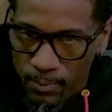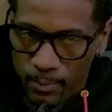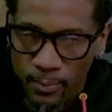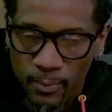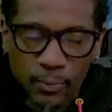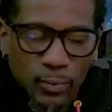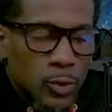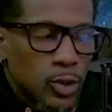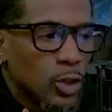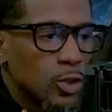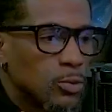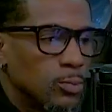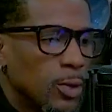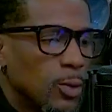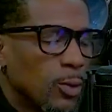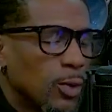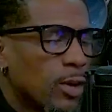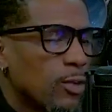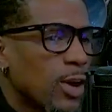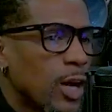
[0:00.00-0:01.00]
excuse
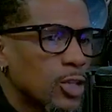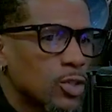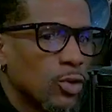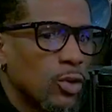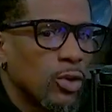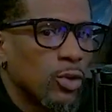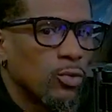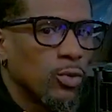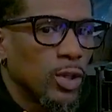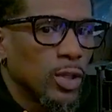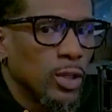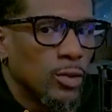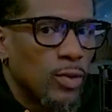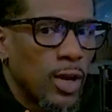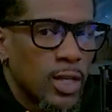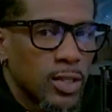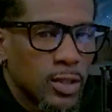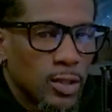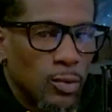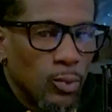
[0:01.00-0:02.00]
me, whenever I started really
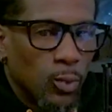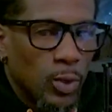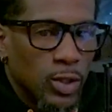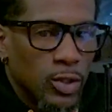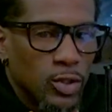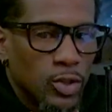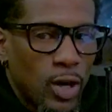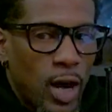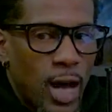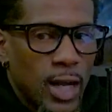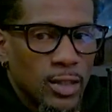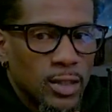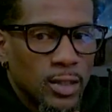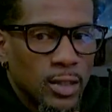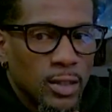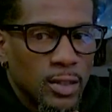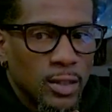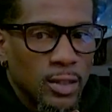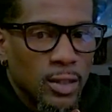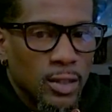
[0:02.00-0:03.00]
wrestling with trying
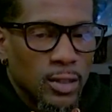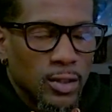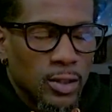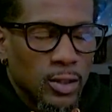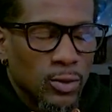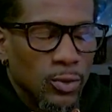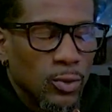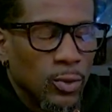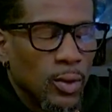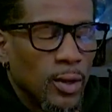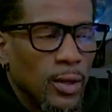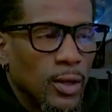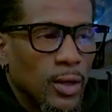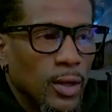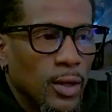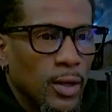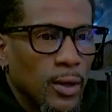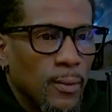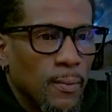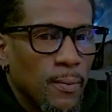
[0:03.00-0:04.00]
to, to
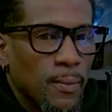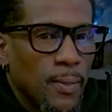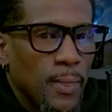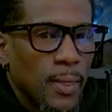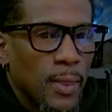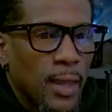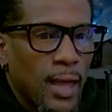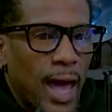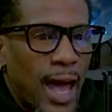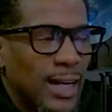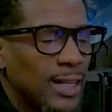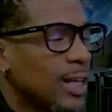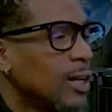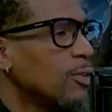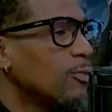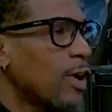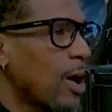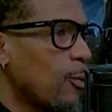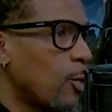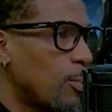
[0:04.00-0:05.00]

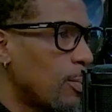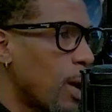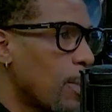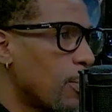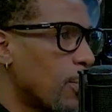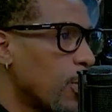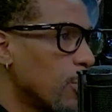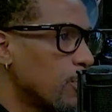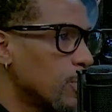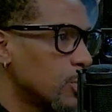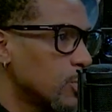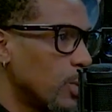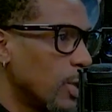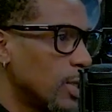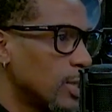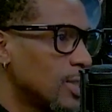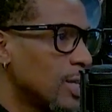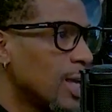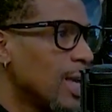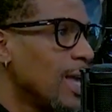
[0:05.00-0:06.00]
identify what my purpose
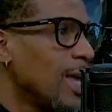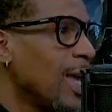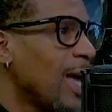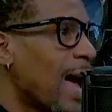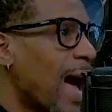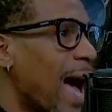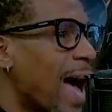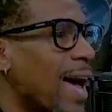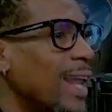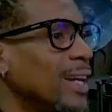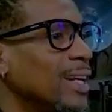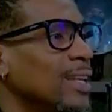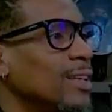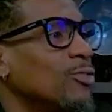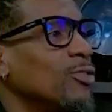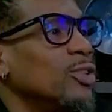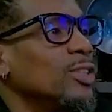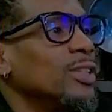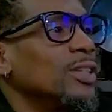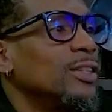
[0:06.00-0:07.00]
was, I had an
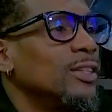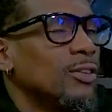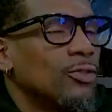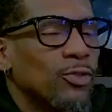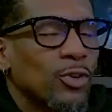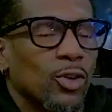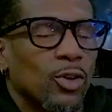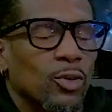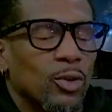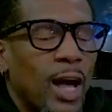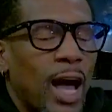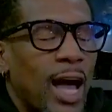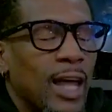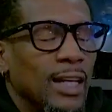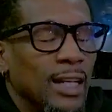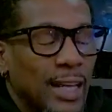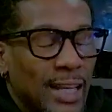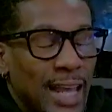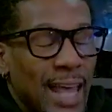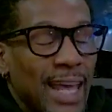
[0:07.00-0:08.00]
even difficult, I
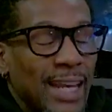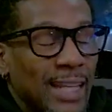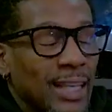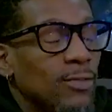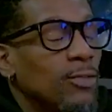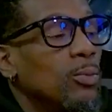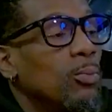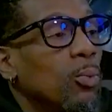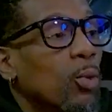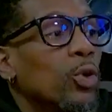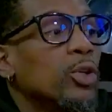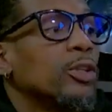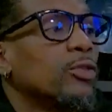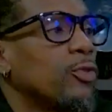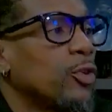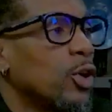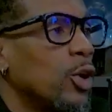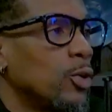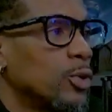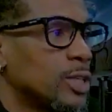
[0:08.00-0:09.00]
had an even more
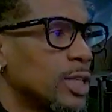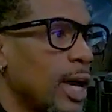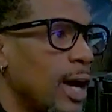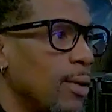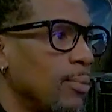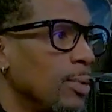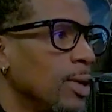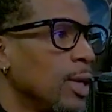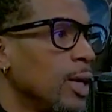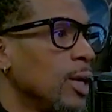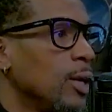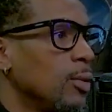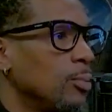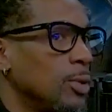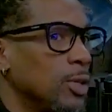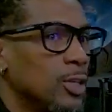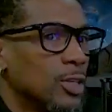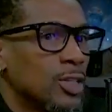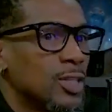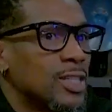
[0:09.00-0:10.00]
difficult time
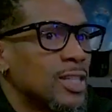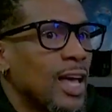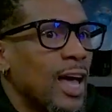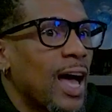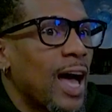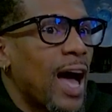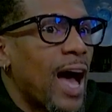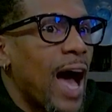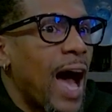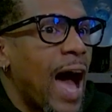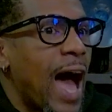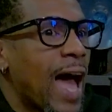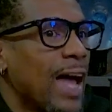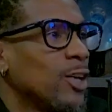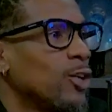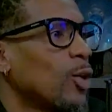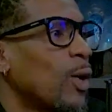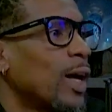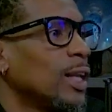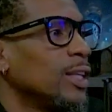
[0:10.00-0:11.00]
because I
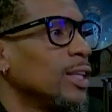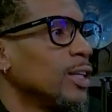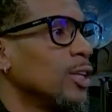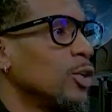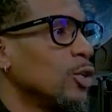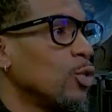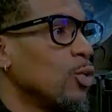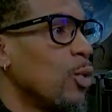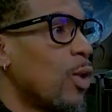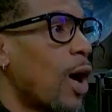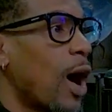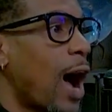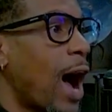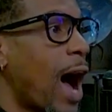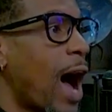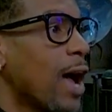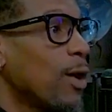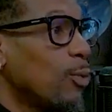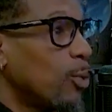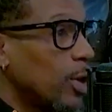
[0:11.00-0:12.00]
had no idea who
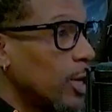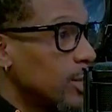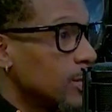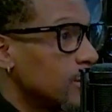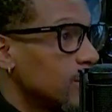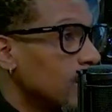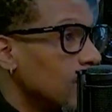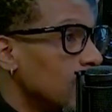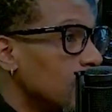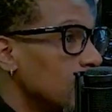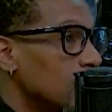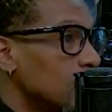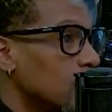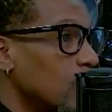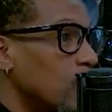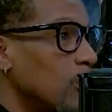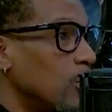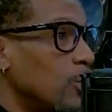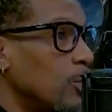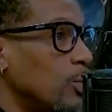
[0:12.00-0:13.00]
I was. Yep.
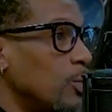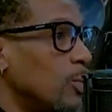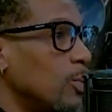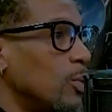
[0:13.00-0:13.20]
So